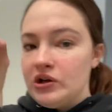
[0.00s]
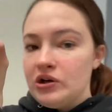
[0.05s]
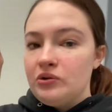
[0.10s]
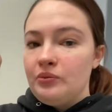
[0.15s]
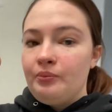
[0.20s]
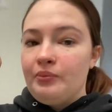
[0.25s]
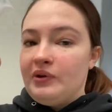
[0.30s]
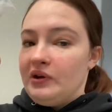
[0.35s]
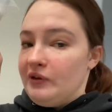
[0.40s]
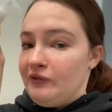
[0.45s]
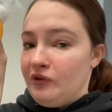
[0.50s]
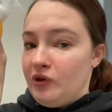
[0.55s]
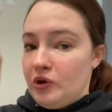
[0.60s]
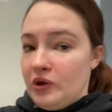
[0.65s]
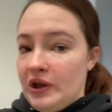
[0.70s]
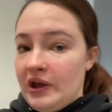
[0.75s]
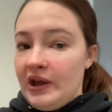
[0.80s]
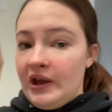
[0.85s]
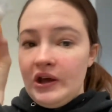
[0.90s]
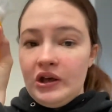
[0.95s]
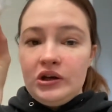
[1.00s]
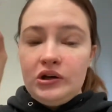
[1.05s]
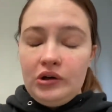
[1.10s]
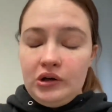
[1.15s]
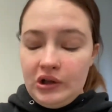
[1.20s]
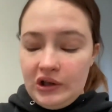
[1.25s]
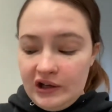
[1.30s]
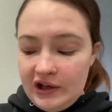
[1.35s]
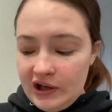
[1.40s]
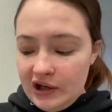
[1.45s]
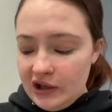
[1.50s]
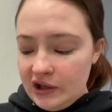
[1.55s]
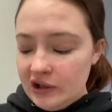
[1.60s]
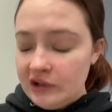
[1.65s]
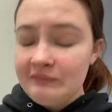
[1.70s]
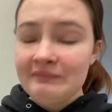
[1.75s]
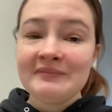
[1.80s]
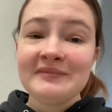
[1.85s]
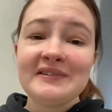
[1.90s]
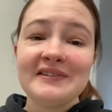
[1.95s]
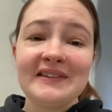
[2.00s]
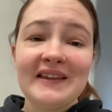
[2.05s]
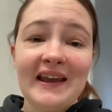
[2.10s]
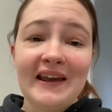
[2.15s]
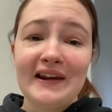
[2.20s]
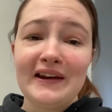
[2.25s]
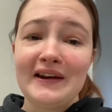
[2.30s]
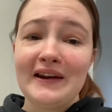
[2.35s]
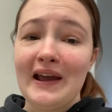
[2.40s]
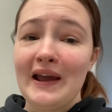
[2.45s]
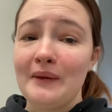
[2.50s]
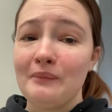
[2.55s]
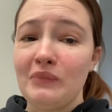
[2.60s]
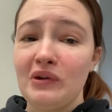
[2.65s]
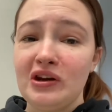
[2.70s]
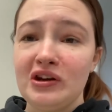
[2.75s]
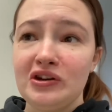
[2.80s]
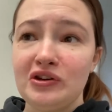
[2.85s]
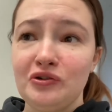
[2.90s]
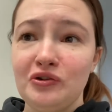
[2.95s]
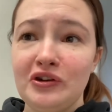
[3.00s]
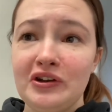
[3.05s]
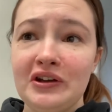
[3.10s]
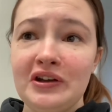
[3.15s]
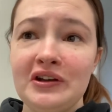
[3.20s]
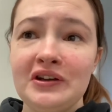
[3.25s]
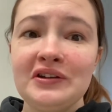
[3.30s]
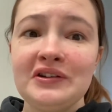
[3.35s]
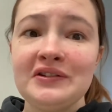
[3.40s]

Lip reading: but if you can, get it. And I'm gonna do the